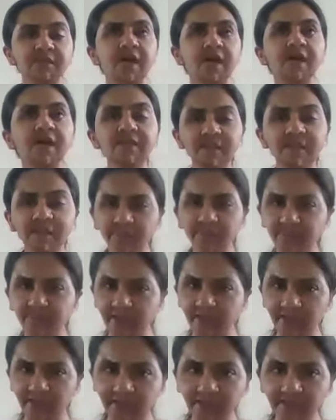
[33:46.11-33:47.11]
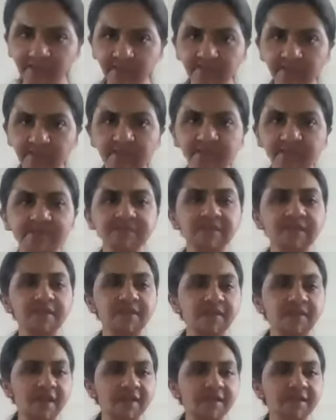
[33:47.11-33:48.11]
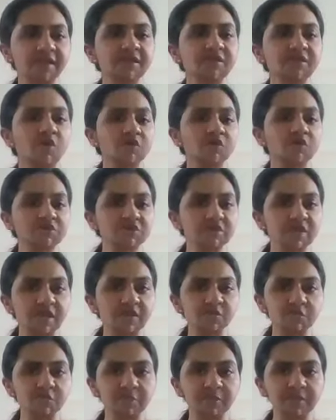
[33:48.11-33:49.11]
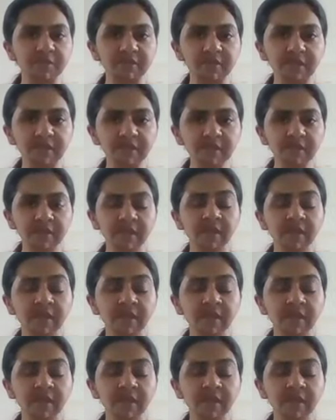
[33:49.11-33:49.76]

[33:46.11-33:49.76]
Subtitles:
unevenly, that is erratic or shallow breathing,